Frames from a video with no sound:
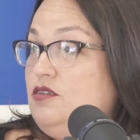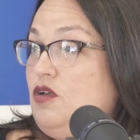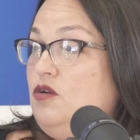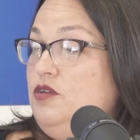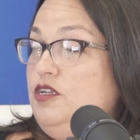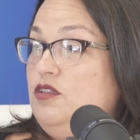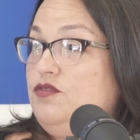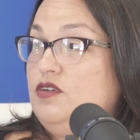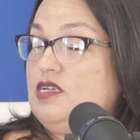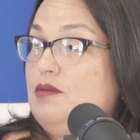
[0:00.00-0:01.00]
So, the
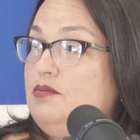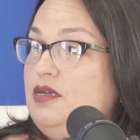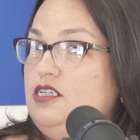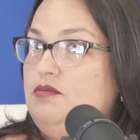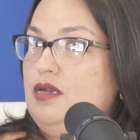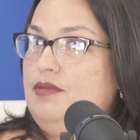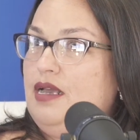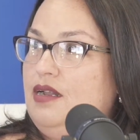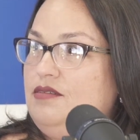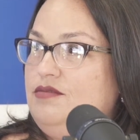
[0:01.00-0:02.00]
first couple months you might be
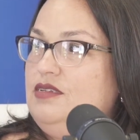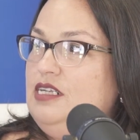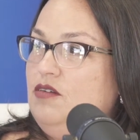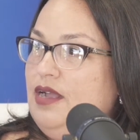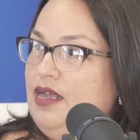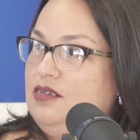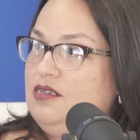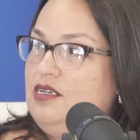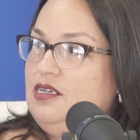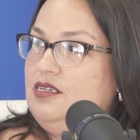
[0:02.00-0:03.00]
out $15,000.
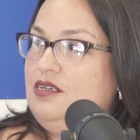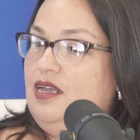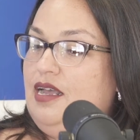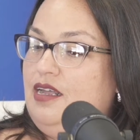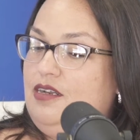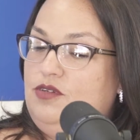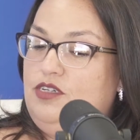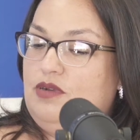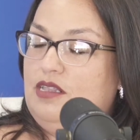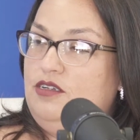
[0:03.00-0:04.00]
And would
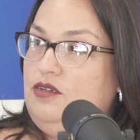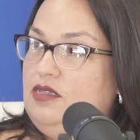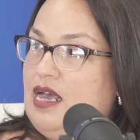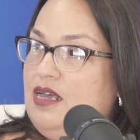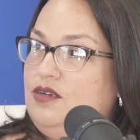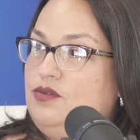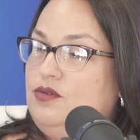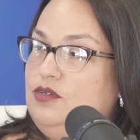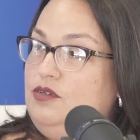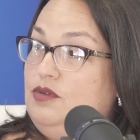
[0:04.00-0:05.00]
you rather do that,
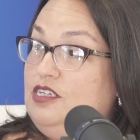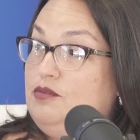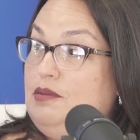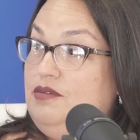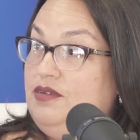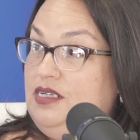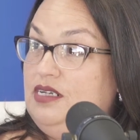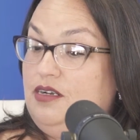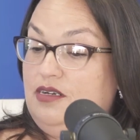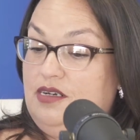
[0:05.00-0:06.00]
or you want to just pay me
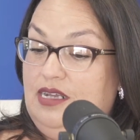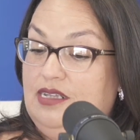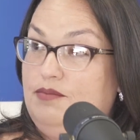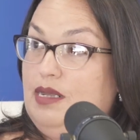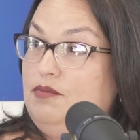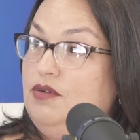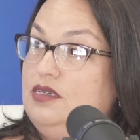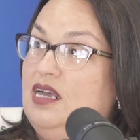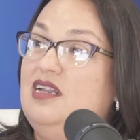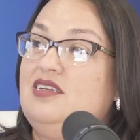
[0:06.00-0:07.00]
$1,500 and get the
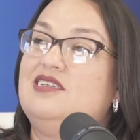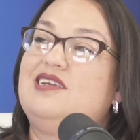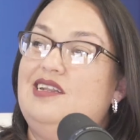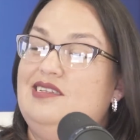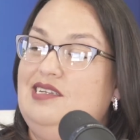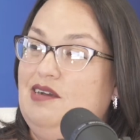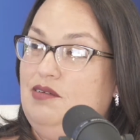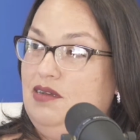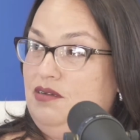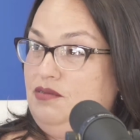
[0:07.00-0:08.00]
paperwork done and just kind of see how
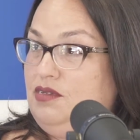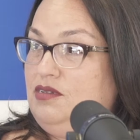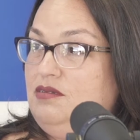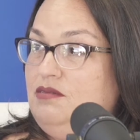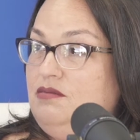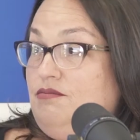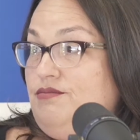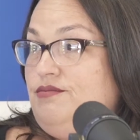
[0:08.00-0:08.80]
it goes? Sure.